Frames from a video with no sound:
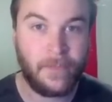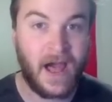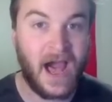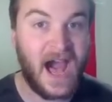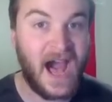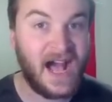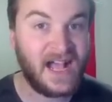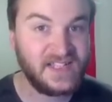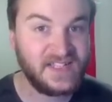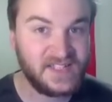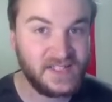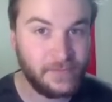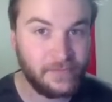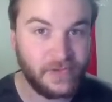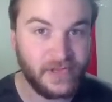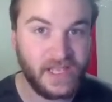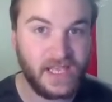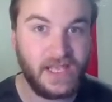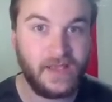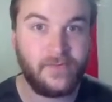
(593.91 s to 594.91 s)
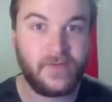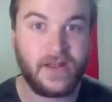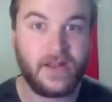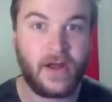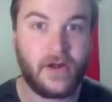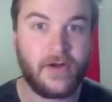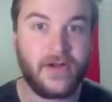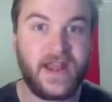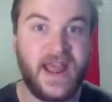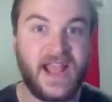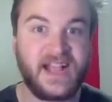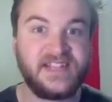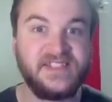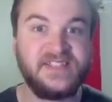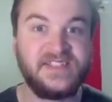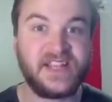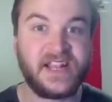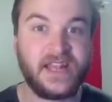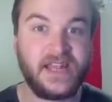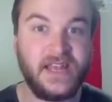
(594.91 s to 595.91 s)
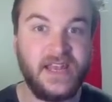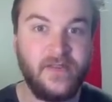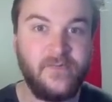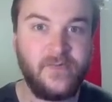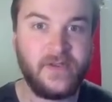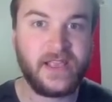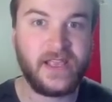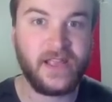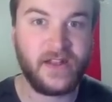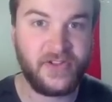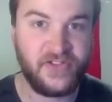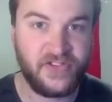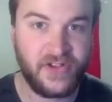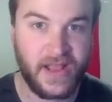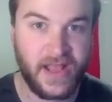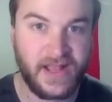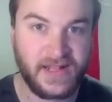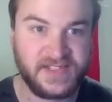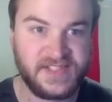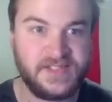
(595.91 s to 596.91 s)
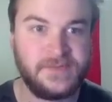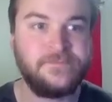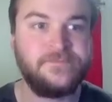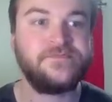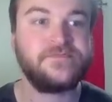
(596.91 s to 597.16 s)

possibly even our next significant chance